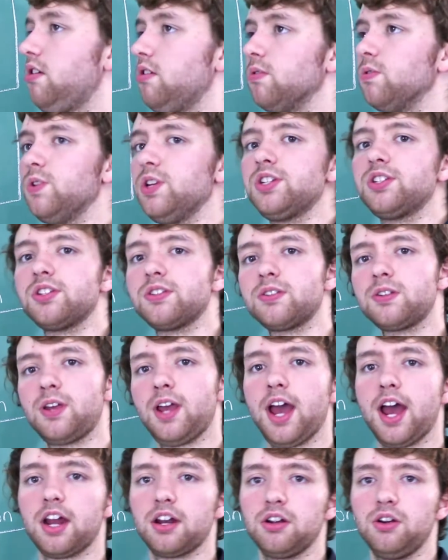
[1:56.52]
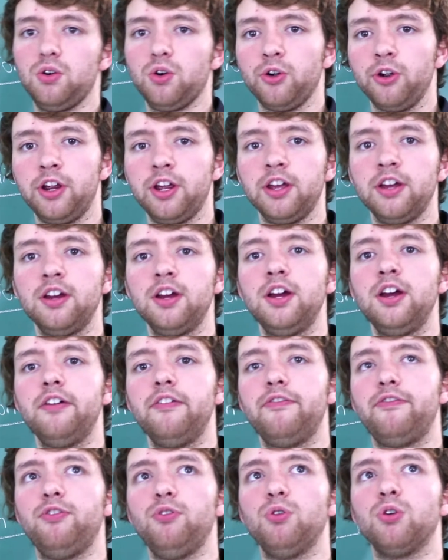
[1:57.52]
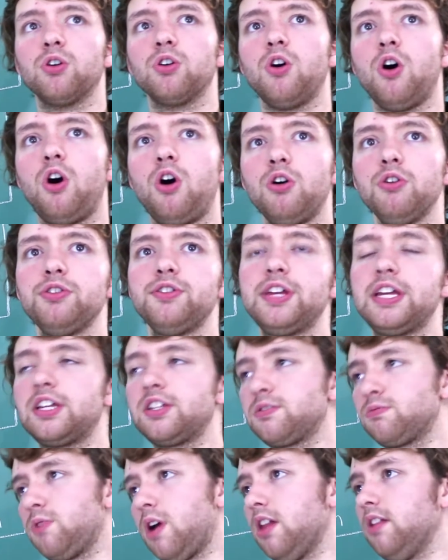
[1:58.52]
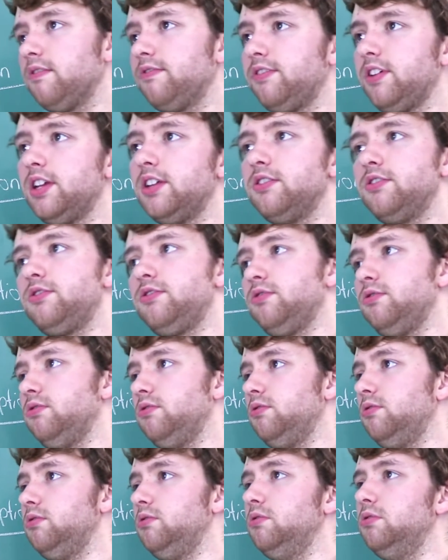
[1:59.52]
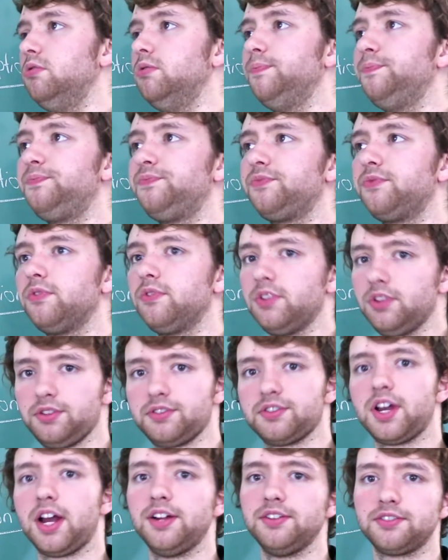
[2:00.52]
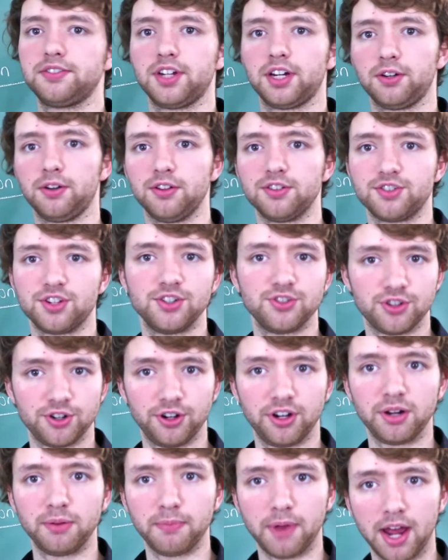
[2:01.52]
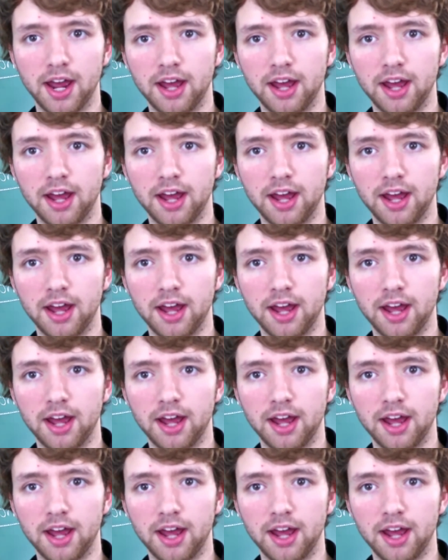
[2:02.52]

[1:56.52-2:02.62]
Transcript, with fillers: oh, this is a category for all things relevant to science, technology, engineering, and